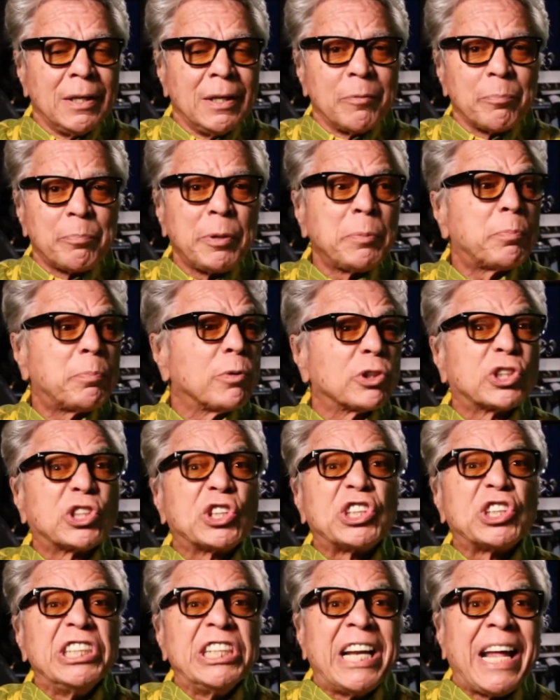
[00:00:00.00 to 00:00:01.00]
People
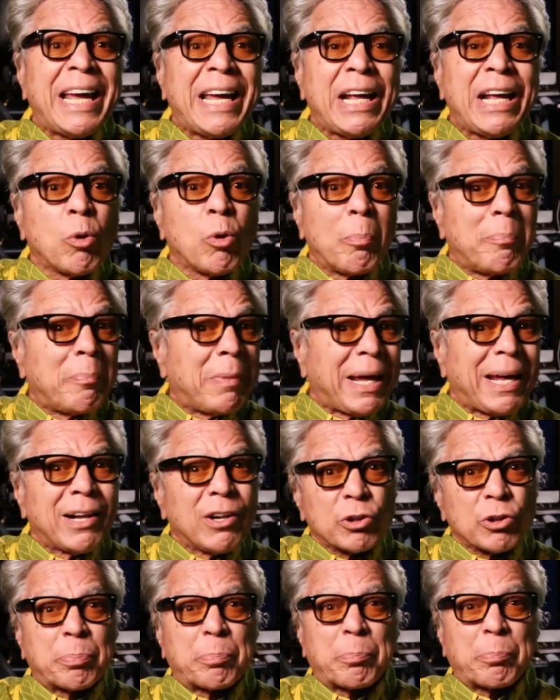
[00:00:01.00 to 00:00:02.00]
snail
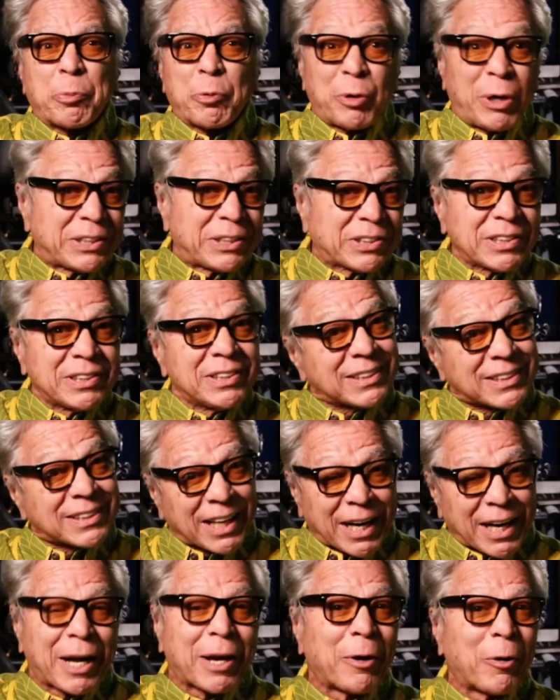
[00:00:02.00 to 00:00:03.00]
mailed presents that
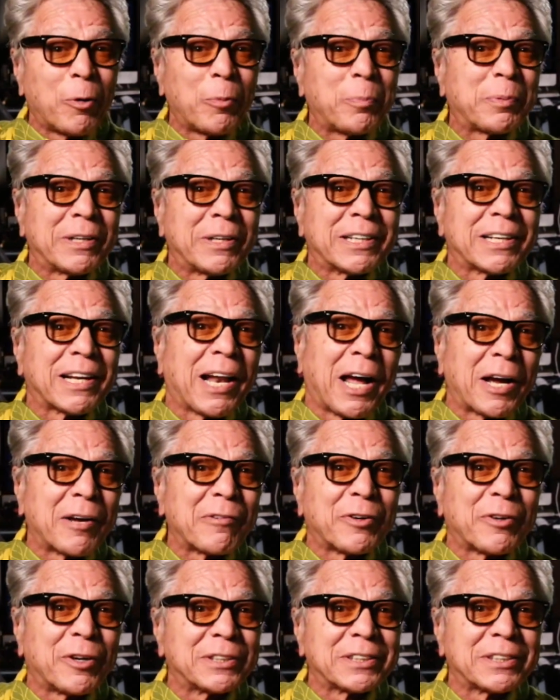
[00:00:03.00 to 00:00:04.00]
I opened live
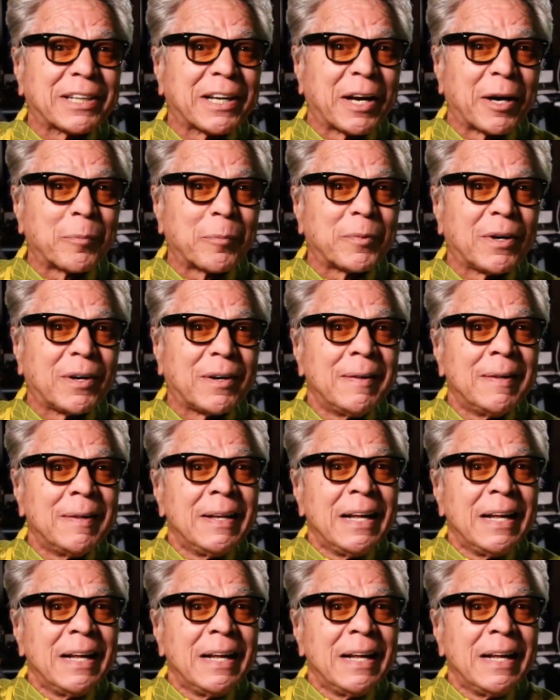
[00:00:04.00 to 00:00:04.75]
on camera.